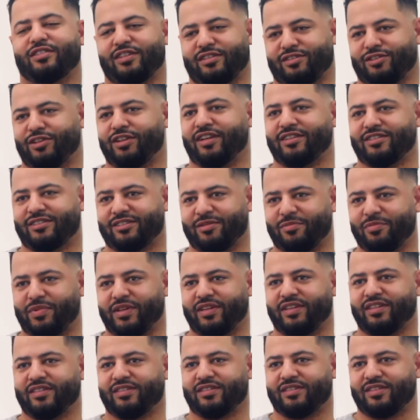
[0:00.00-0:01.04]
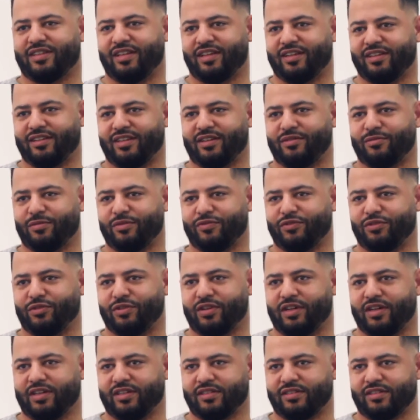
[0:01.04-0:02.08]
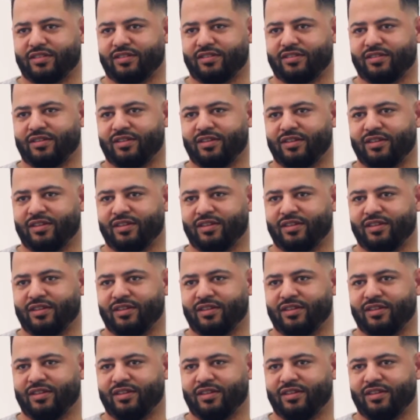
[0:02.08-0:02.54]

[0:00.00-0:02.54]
that's the biggest thing then with you guys is.